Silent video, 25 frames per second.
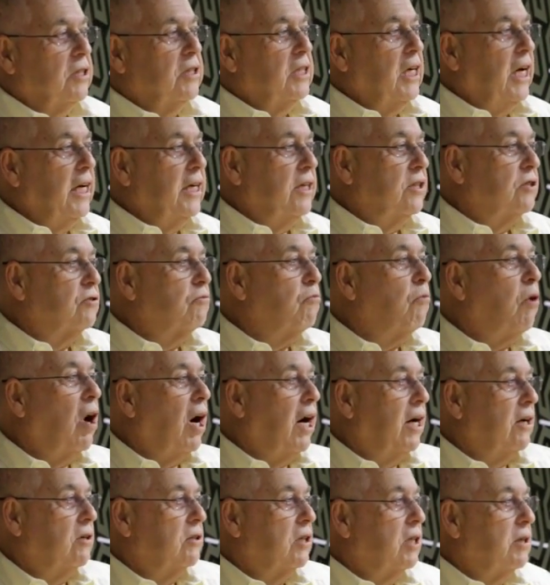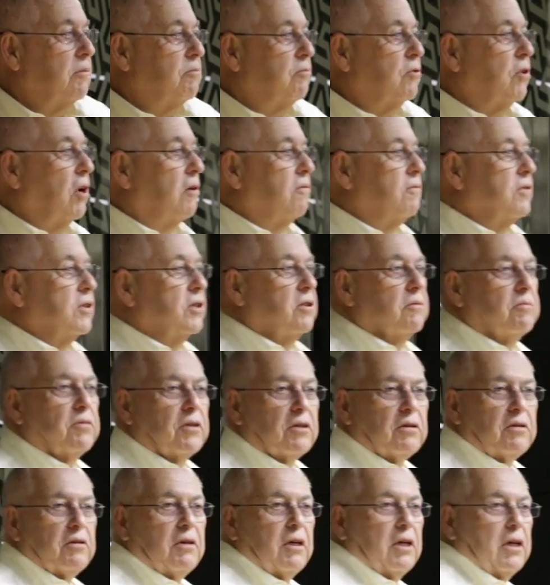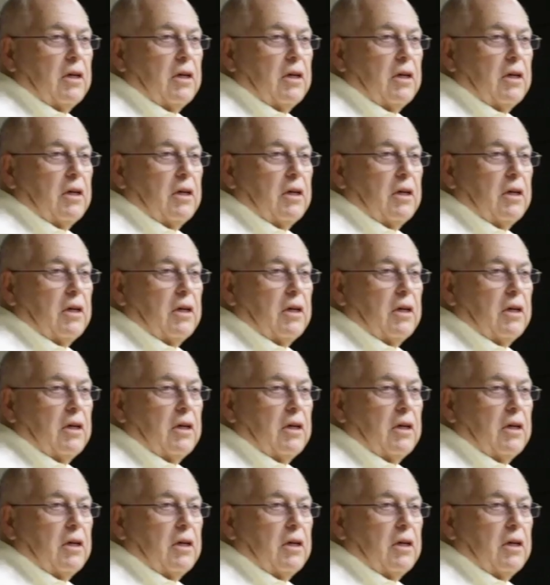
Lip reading: today it's wildly profitable.